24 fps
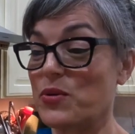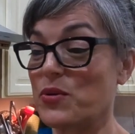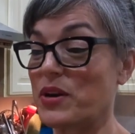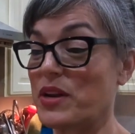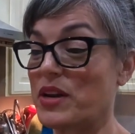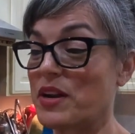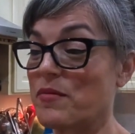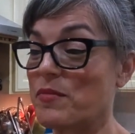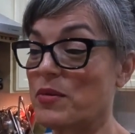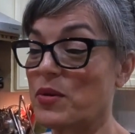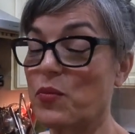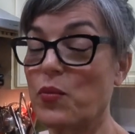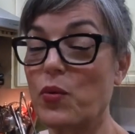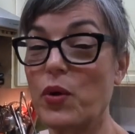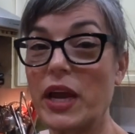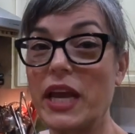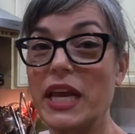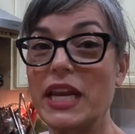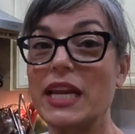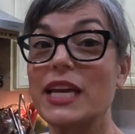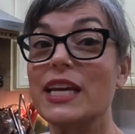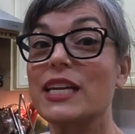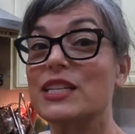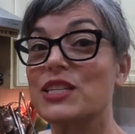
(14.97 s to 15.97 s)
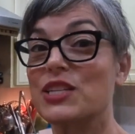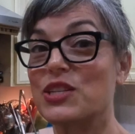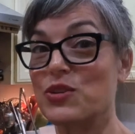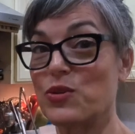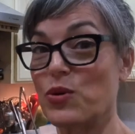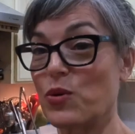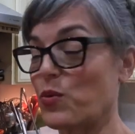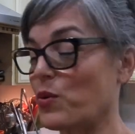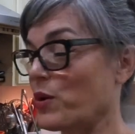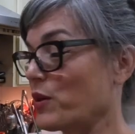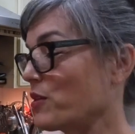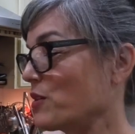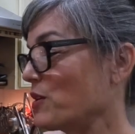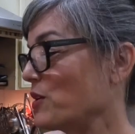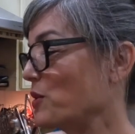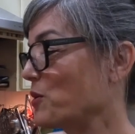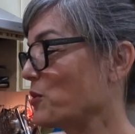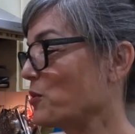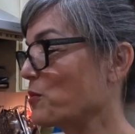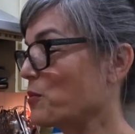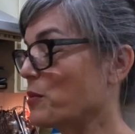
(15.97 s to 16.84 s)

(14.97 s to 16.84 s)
and I've been waiting to do it with you.